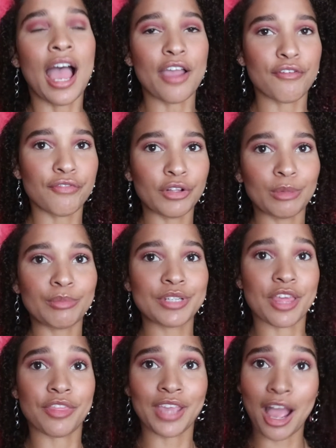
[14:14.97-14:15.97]
I
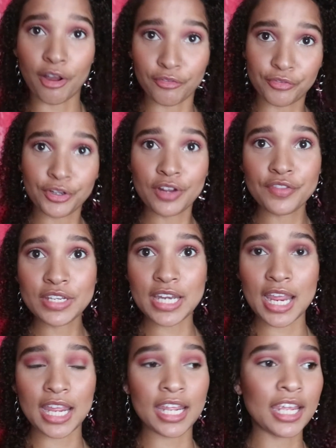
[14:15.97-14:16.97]
filmed the outfit of the
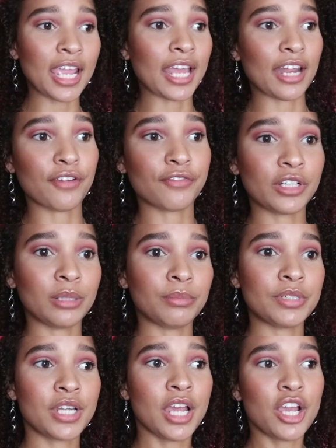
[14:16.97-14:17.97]
day and I
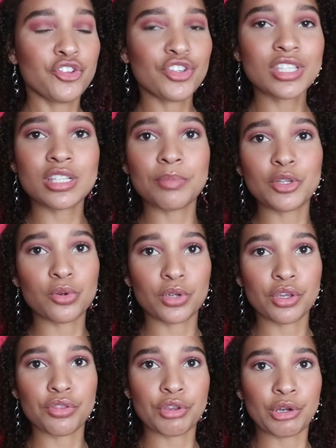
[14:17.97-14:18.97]
filmed just me
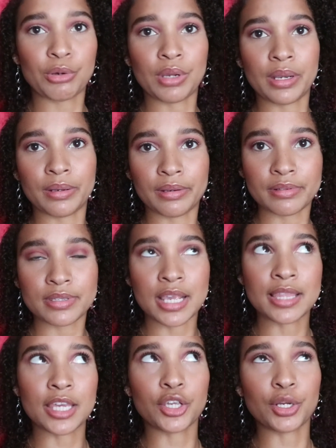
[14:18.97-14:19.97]
talking through and
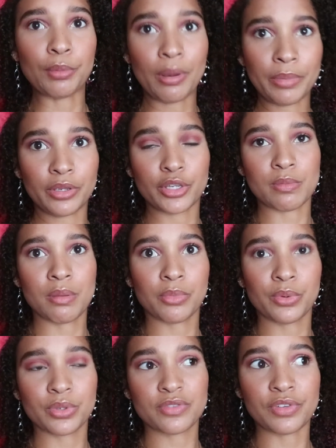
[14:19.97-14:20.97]
saying thank you to mommy because
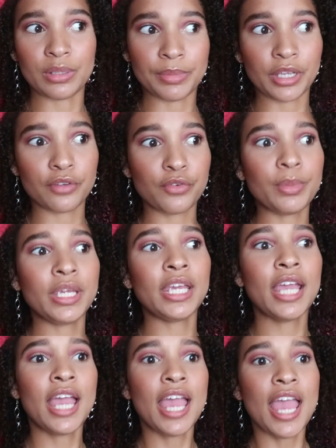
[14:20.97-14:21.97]
mommy was filming it for me.